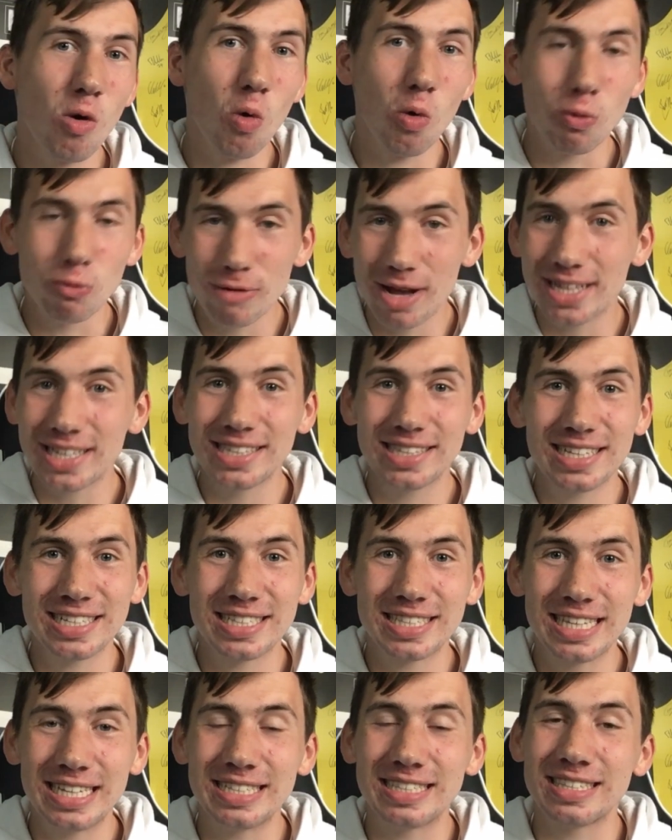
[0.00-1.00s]
Already this
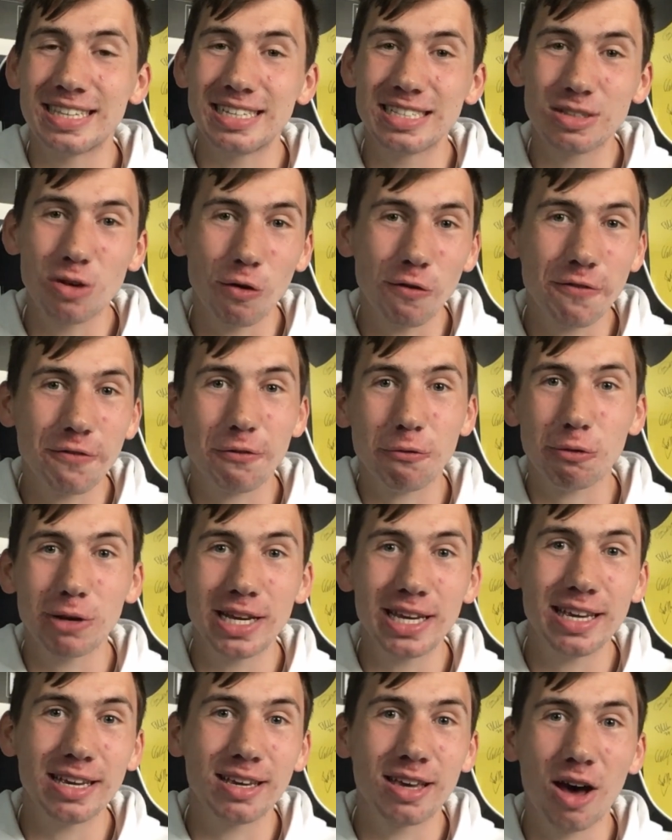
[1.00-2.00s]
season, he's got
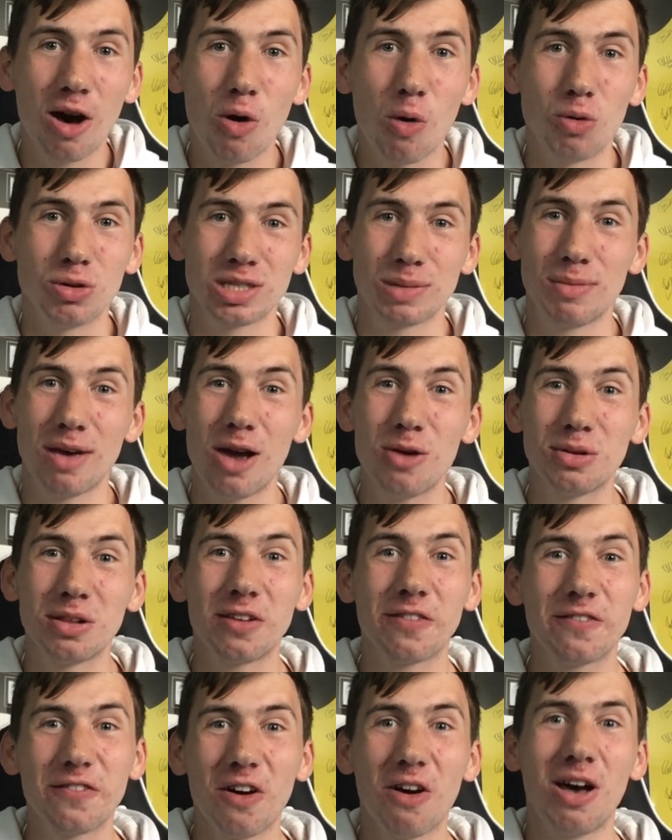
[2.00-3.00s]
3 goals. I'm
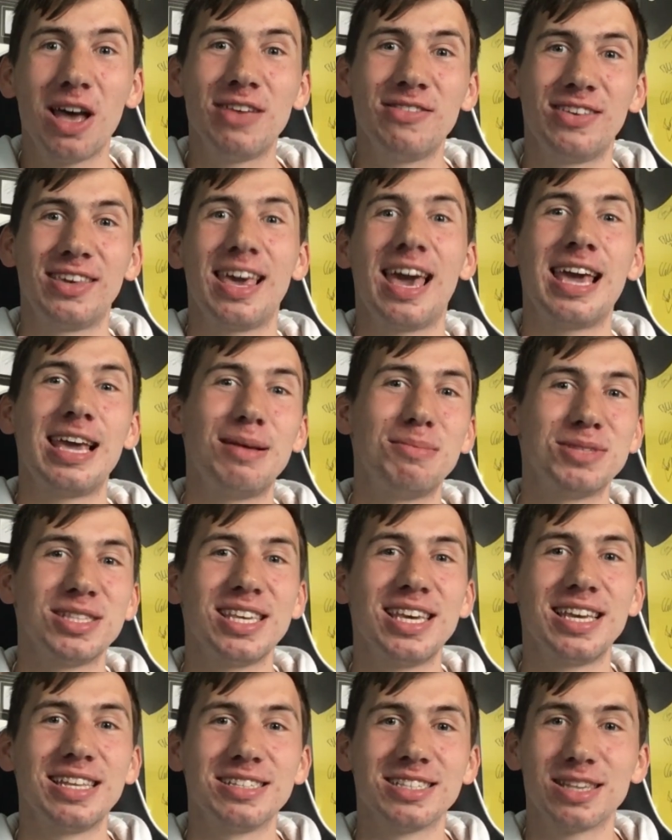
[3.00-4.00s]
only 5 games
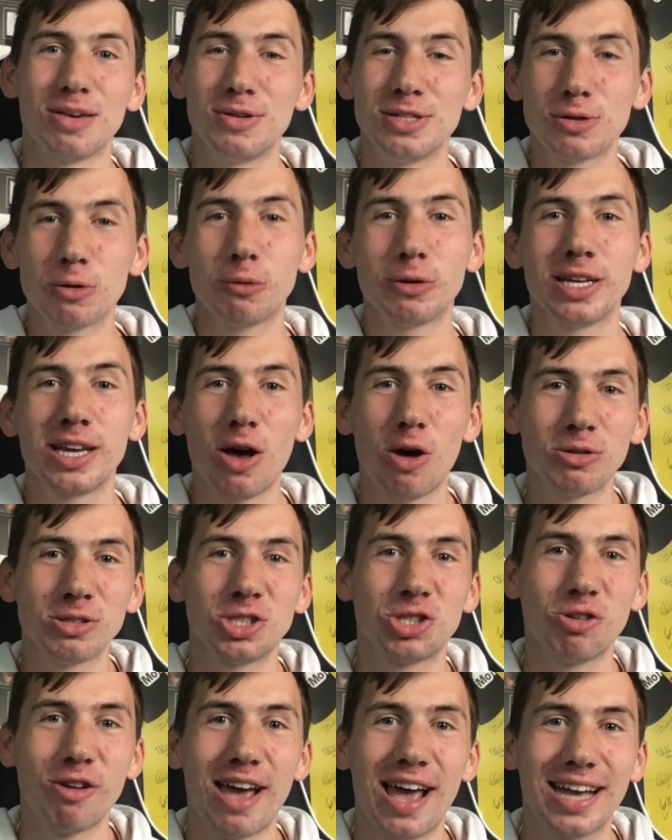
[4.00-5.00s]
in. So he's already on
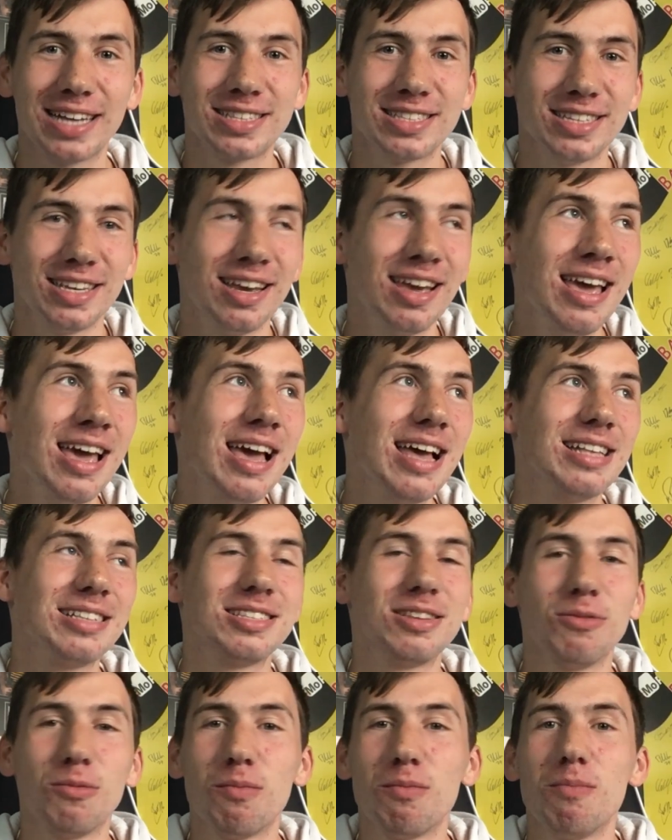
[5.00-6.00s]
track to
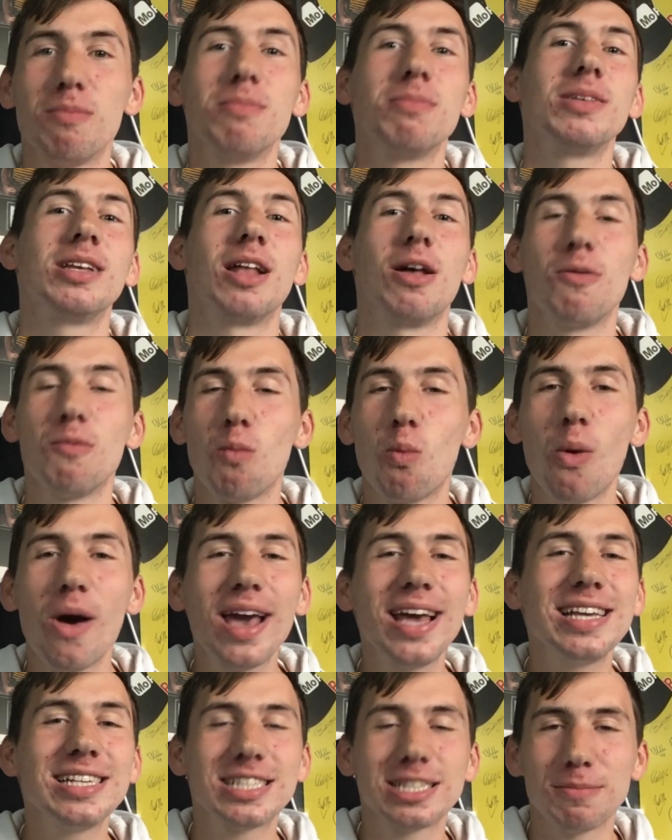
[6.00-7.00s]
you know,
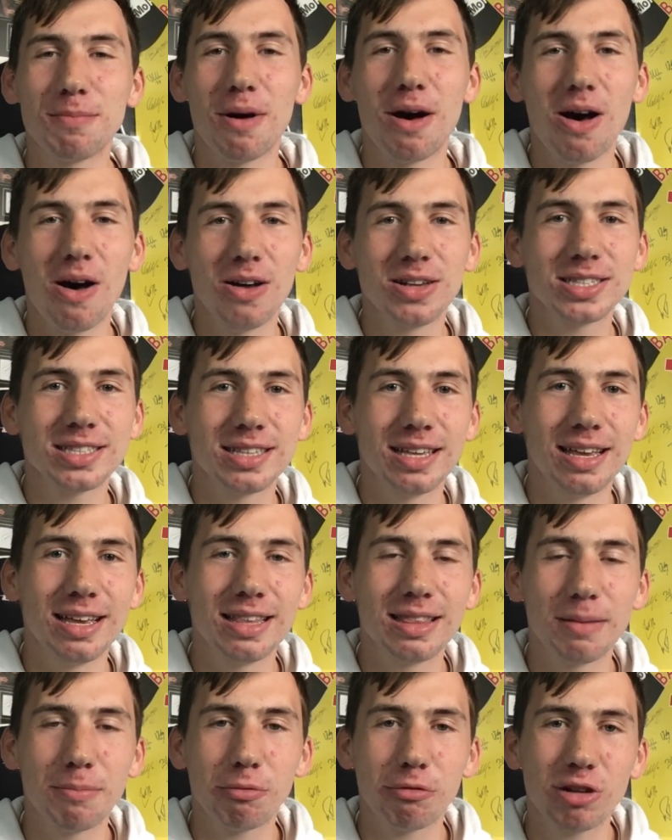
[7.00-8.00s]
way surpass
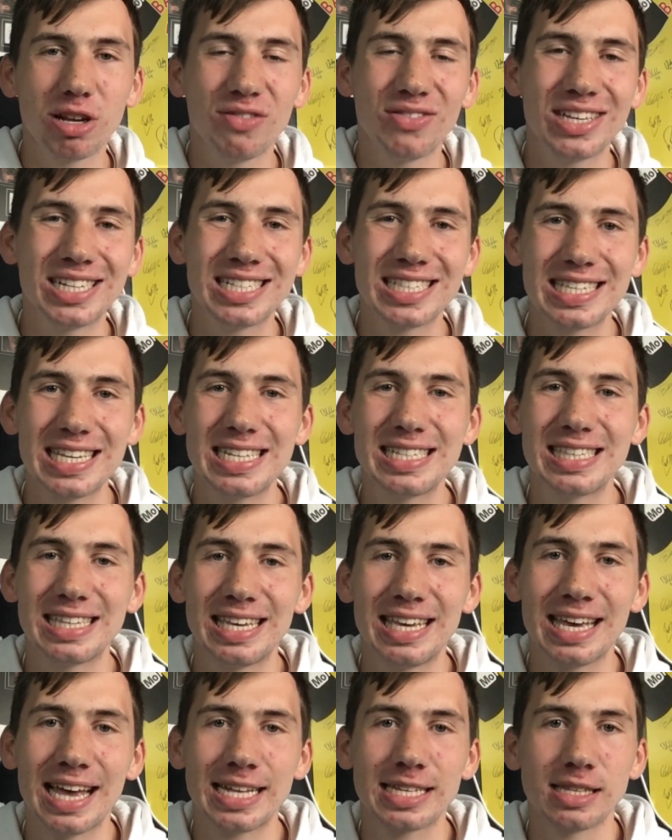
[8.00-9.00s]
the previous season
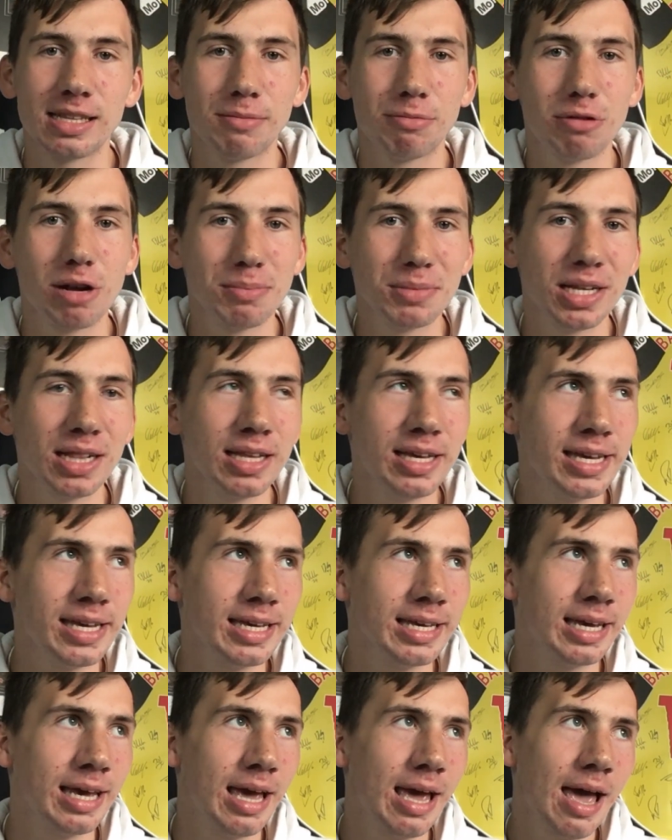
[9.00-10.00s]
he had in the Premier
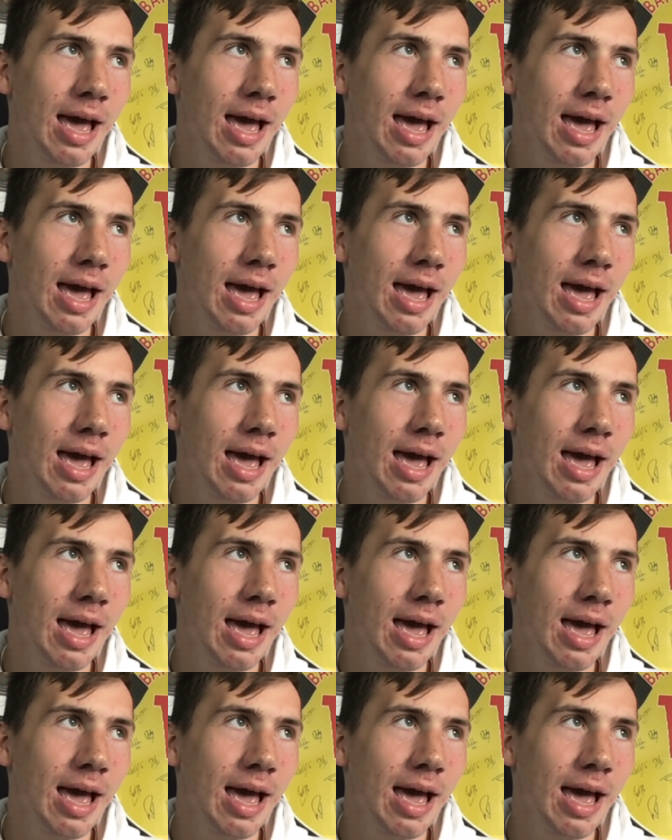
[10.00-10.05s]
League.